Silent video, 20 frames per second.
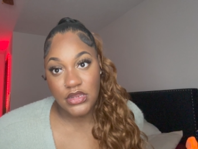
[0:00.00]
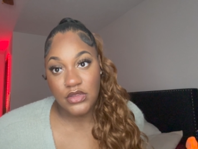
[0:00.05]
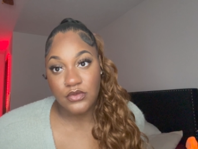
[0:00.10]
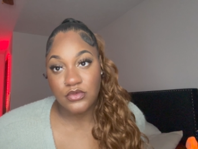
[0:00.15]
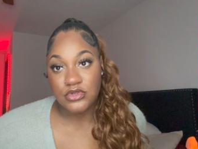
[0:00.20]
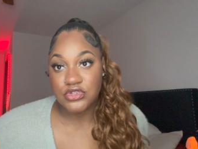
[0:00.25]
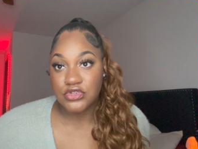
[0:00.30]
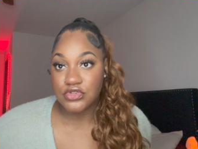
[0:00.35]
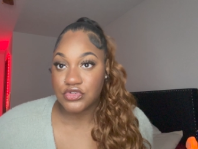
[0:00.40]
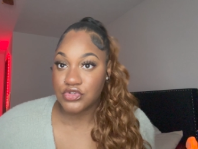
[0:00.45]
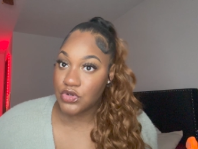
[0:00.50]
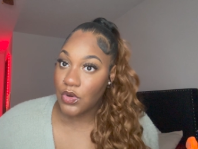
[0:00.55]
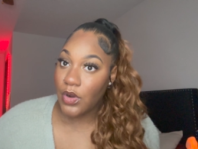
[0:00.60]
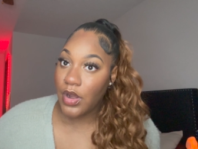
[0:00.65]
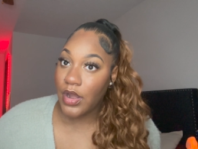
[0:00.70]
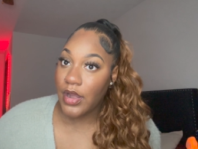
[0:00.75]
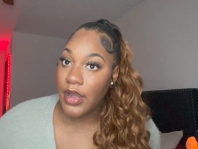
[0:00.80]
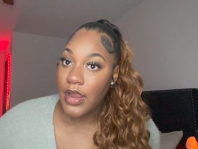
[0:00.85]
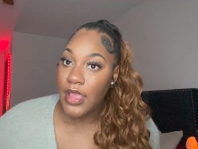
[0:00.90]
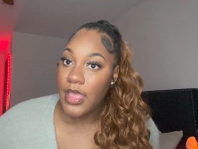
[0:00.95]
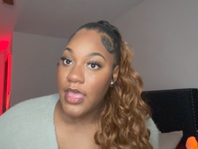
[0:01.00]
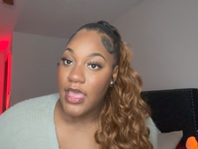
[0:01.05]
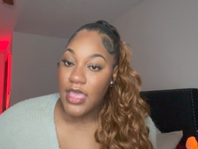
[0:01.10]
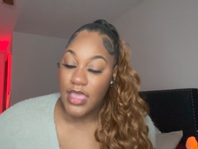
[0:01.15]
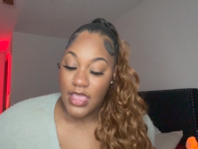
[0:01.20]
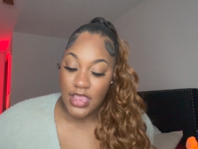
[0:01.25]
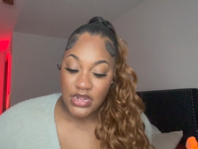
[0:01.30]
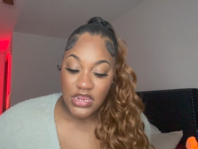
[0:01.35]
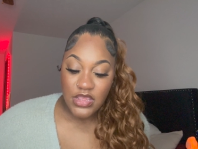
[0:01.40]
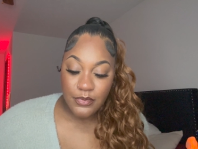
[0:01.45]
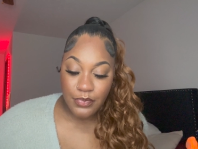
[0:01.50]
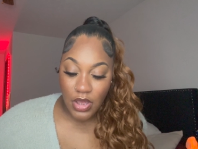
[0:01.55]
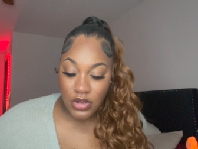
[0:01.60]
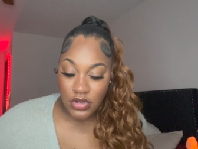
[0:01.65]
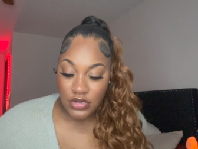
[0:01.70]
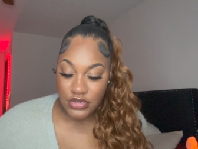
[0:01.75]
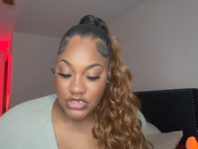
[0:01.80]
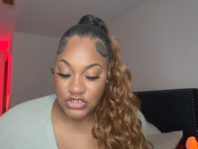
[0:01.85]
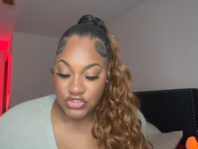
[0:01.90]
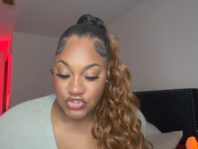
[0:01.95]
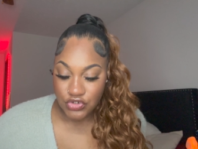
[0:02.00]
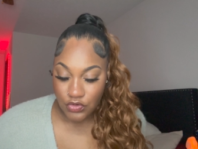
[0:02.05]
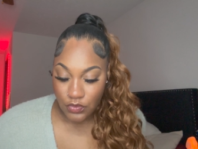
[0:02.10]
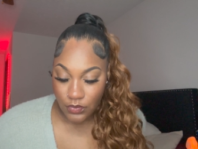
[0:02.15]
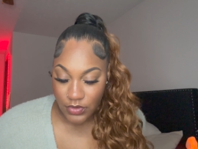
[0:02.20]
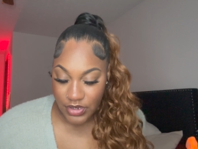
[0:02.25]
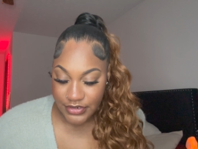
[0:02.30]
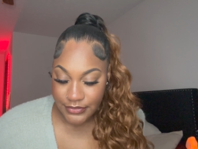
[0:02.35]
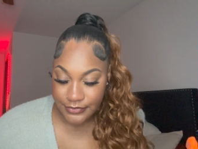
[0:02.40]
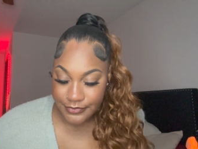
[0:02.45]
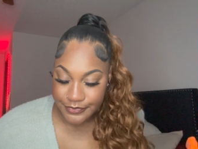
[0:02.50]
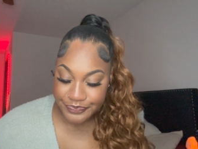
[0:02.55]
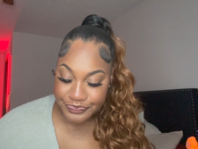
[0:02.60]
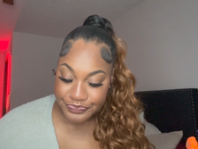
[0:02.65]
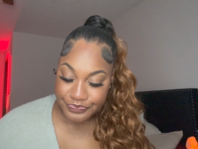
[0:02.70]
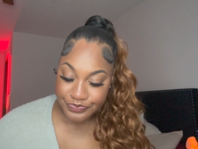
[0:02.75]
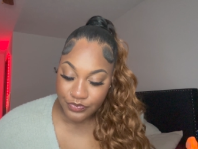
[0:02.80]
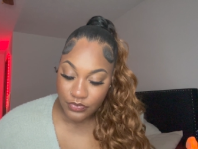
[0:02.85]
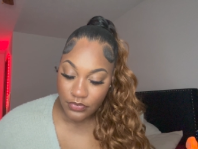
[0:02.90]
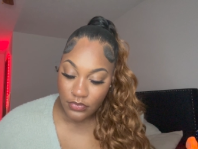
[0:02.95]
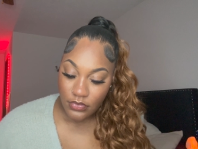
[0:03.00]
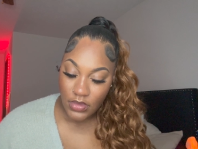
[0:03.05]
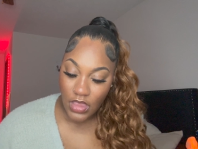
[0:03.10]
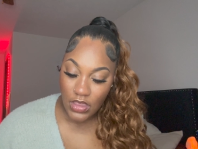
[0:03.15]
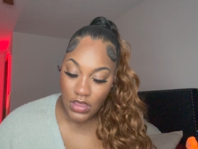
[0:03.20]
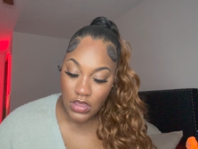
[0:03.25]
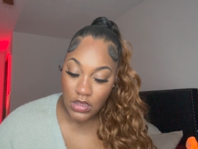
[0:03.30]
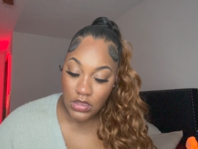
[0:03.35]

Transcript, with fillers: He went to the store and he bought a digital one, a